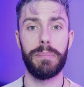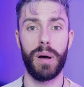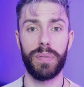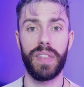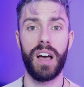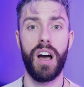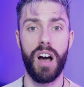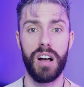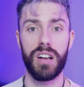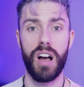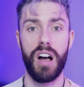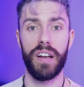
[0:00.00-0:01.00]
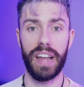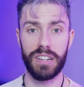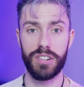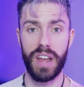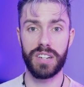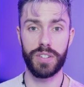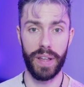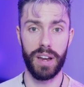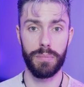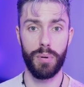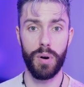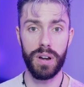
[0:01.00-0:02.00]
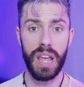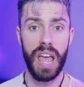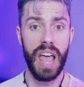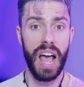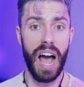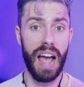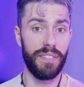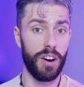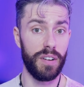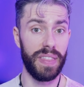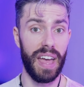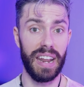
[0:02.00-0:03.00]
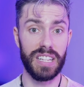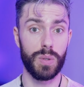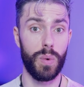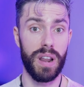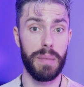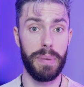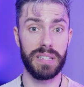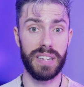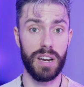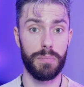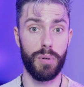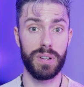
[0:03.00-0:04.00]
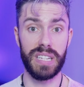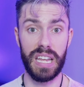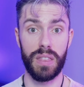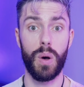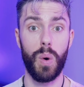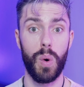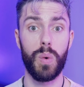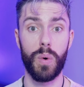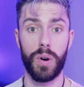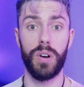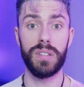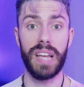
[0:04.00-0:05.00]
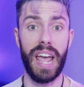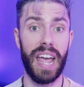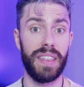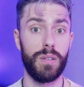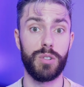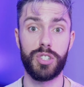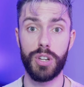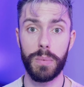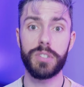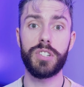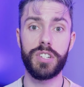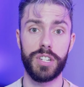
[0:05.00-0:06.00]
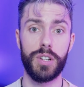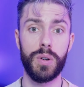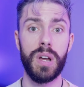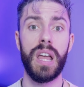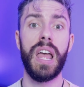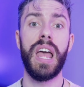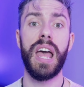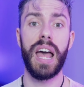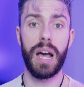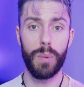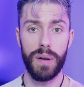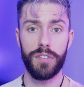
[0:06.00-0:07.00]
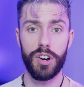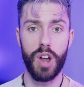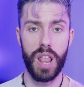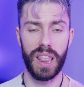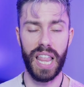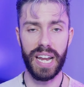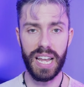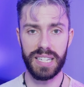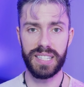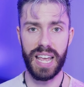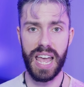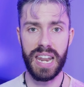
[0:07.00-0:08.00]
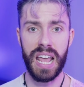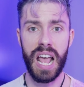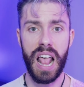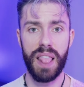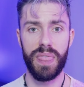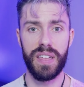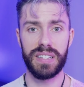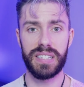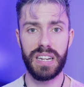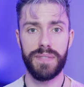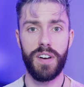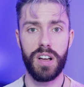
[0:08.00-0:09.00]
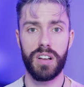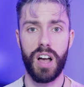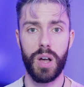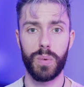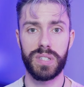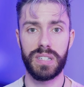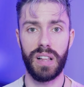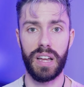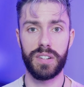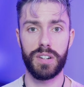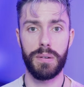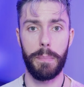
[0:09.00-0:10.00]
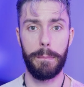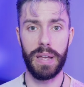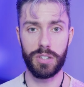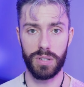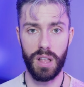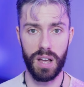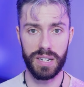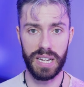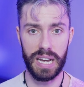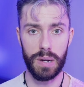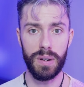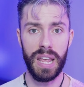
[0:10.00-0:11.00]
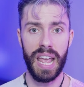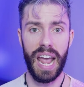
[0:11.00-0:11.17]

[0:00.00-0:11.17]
about the Hong Kong International Airport. I've heard that it's one of the best airports in the whole world and there's so much to do. However, like I said, the city of Hong Kong was still under major lockdown